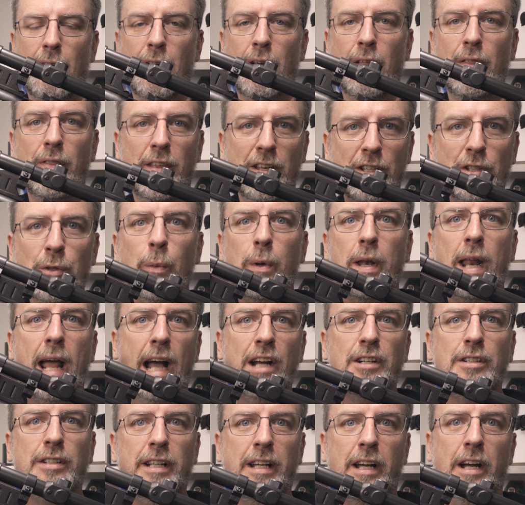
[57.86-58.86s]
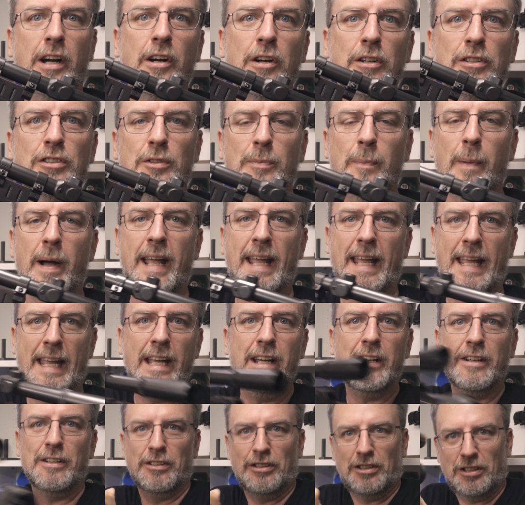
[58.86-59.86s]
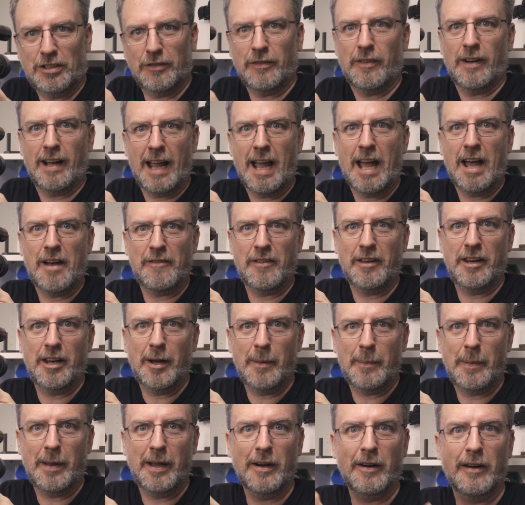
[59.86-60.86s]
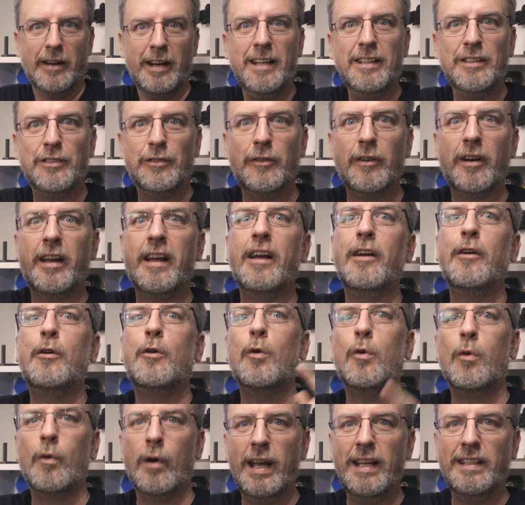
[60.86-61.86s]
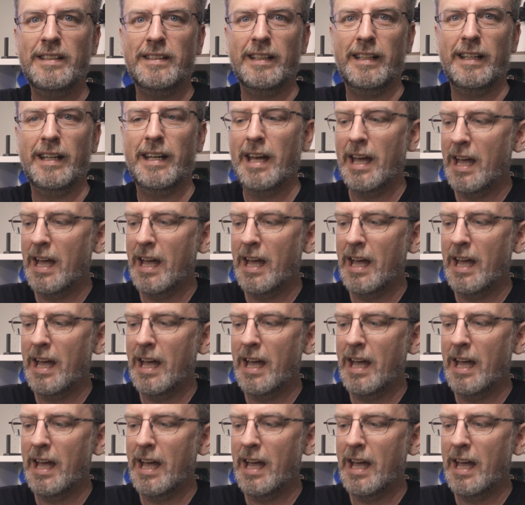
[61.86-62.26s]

This one actually hurts my ears if I have it up here. It is freaking crazy.